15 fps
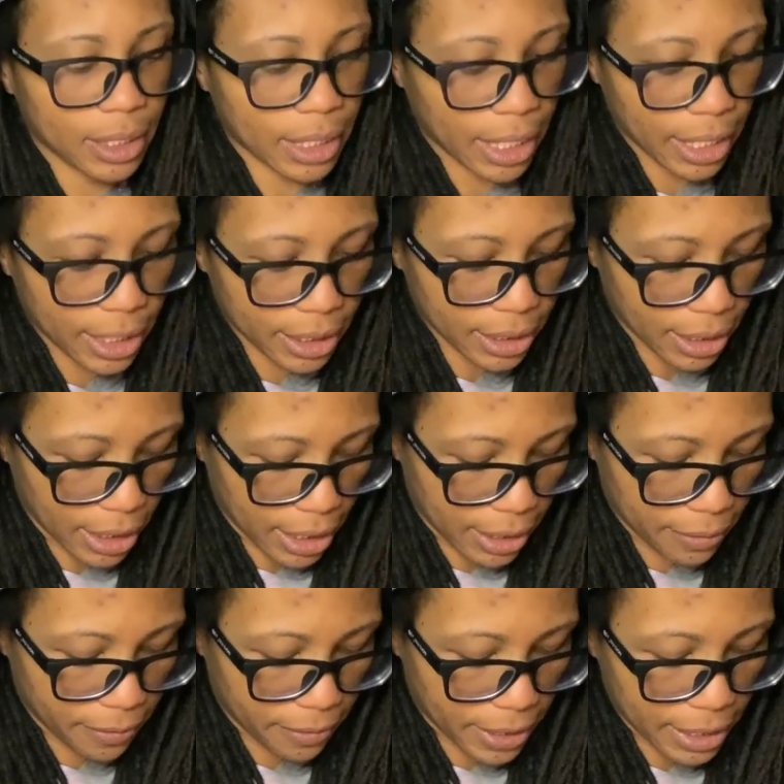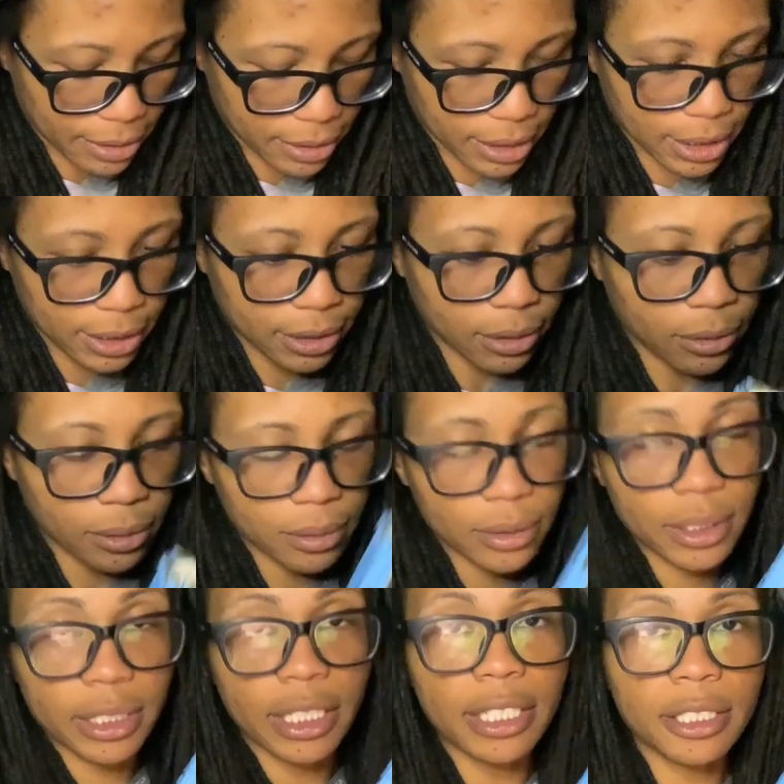And I found this
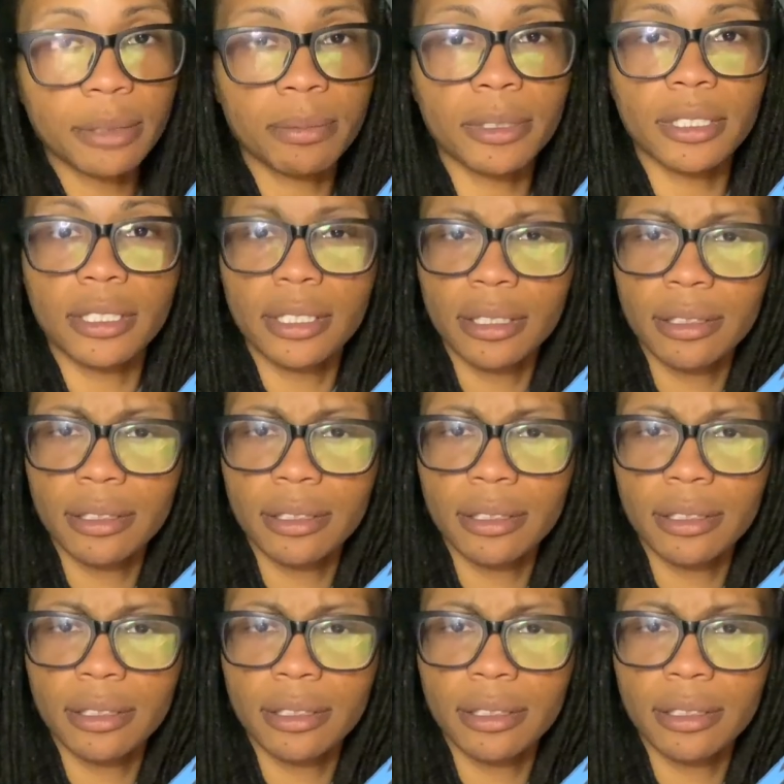old sketchbook.